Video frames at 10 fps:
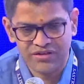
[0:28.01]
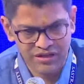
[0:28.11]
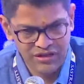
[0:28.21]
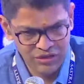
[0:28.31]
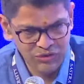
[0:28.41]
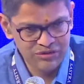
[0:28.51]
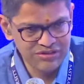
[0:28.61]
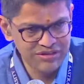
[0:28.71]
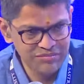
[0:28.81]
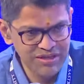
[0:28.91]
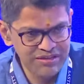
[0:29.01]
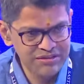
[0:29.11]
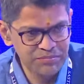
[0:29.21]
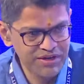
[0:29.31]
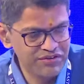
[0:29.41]
ecosystem, there is
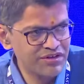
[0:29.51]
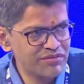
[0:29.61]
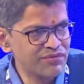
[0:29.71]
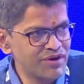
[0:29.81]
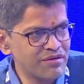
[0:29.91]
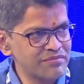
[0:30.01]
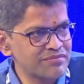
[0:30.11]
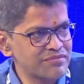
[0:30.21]
pressure from